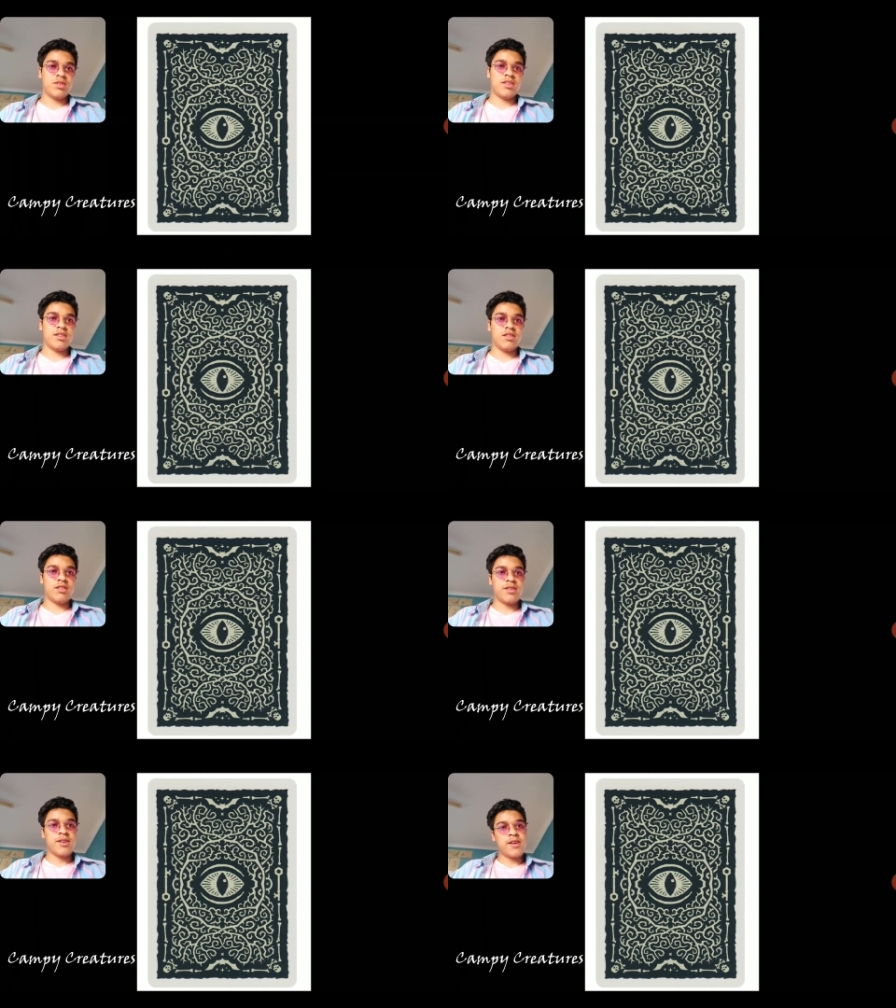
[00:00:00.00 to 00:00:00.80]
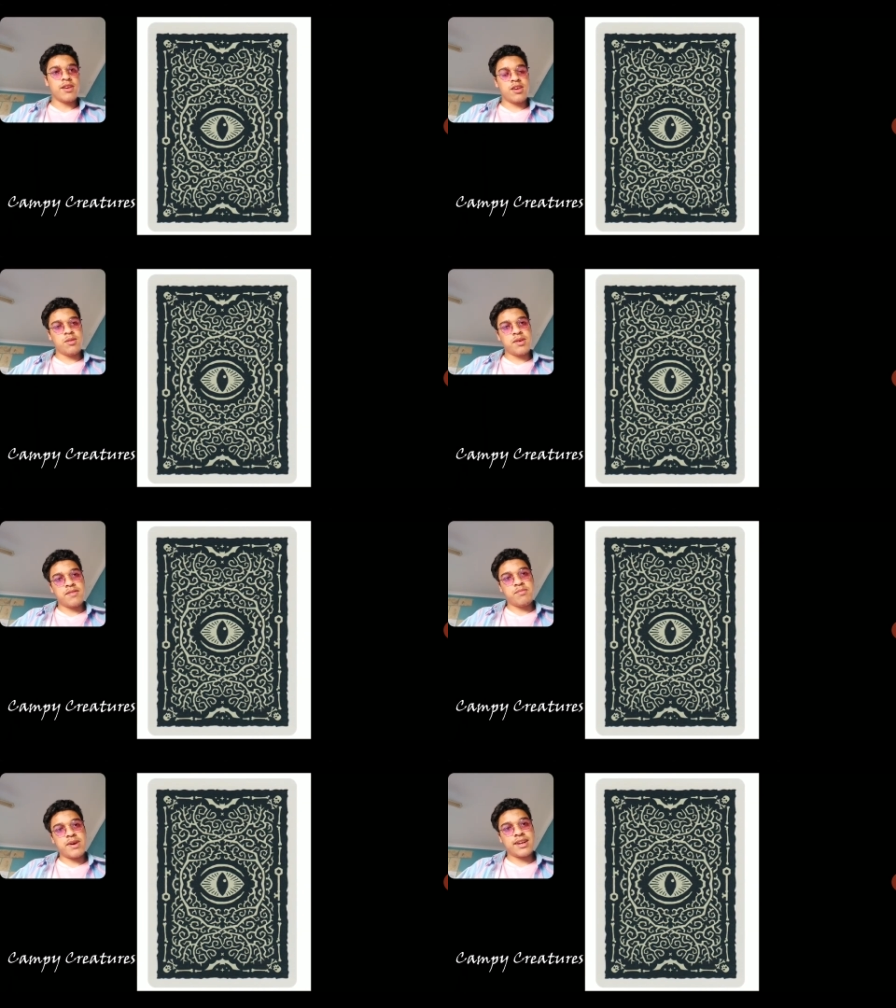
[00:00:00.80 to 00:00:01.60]
here. Here we have
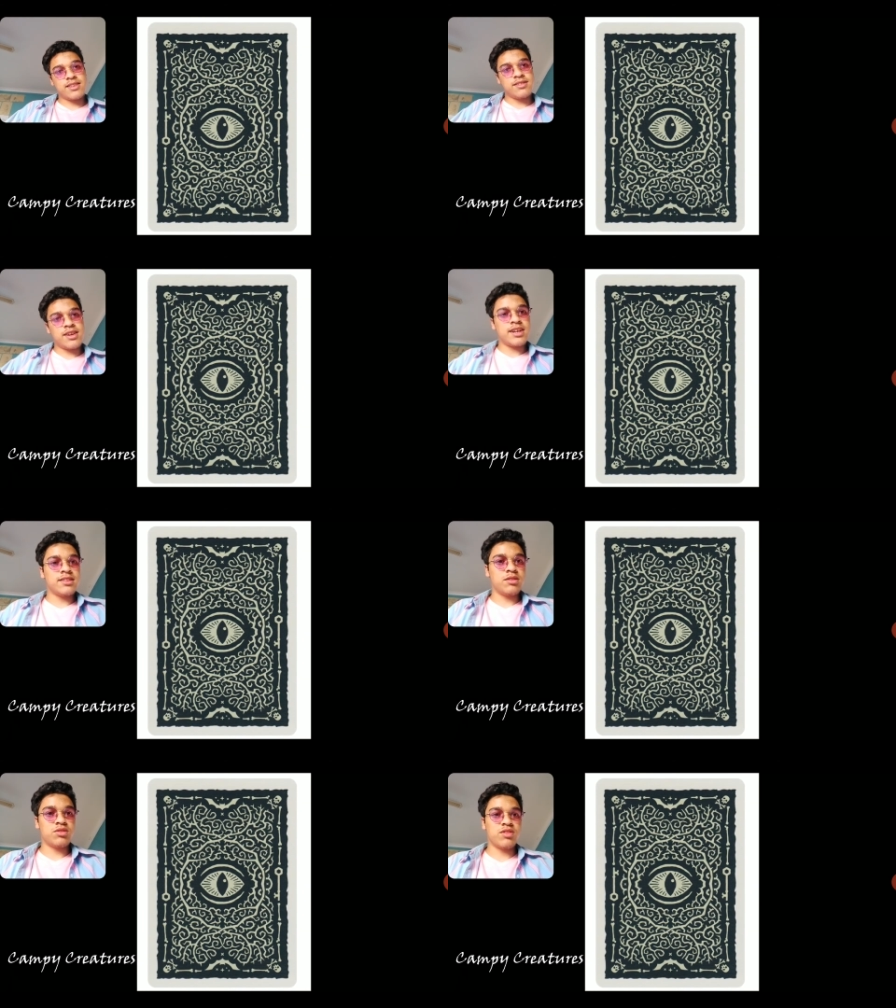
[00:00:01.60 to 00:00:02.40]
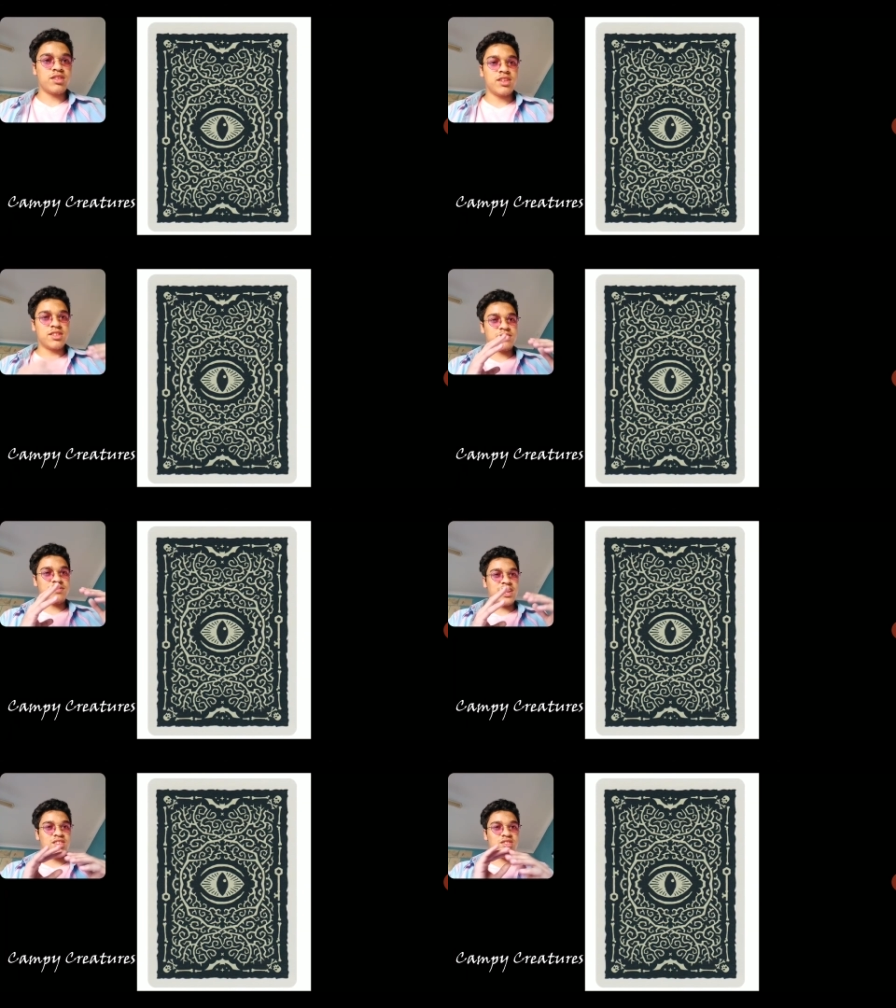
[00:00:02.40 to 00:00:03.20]
the back design, so it's got lots of
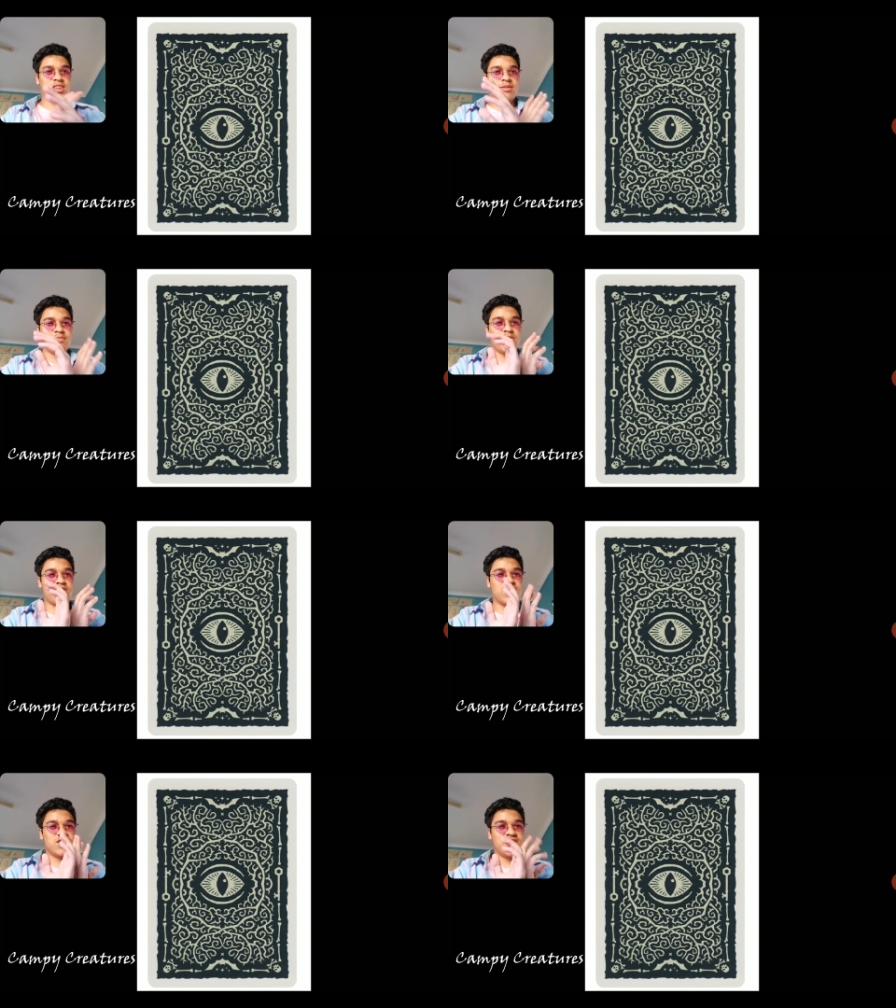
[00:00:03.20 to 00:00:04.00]
intricate branchy